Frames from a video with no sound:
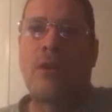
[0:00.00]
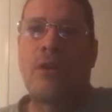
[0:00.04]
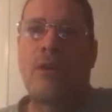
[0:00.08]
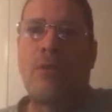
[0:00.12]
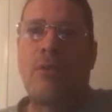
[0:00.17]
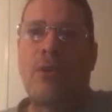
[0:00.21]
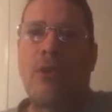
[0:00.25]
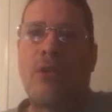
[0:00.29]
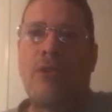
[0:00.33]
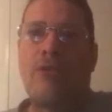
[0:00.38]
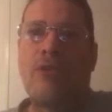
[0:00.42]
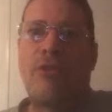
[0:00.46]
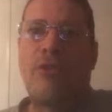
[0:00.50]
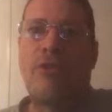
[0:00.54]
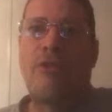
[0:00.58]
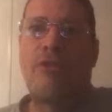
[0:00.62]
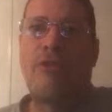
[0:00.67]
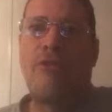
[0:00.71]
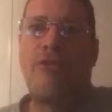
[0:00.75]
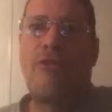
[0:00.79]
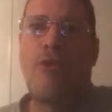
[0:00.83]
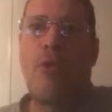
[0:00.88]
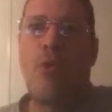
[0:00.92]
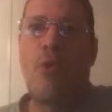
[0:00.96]
Coming off a
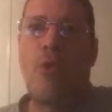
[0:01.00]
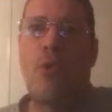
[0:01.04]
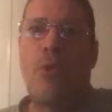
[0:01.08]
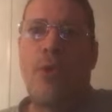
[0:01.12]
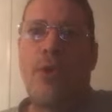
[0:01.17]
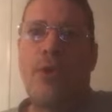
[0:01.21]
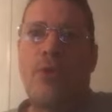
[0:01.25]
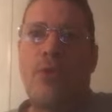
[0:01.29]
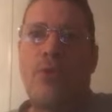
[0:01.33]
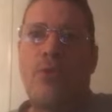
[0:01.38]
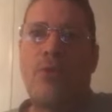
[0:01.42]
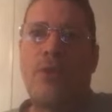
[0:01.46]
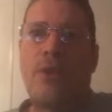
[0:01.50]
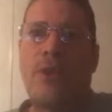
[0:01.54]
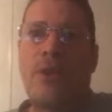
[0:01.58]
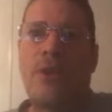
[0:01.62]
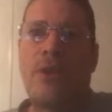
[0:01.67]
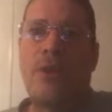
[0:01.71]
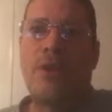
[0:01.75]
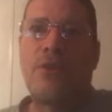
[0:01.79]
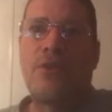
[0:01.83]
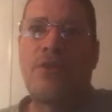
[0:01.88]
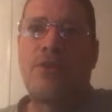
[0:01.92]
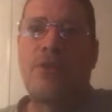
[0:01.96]
4-0 day
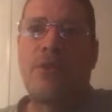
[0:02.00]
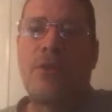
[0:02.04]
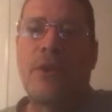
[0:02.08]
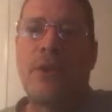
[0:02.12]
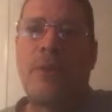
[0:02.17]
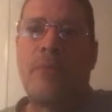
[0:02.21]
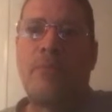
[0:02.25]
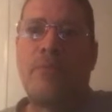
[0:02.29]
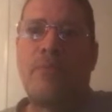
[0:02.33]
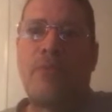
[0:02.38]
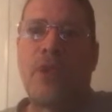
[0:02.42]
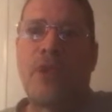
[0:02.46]
yesterday.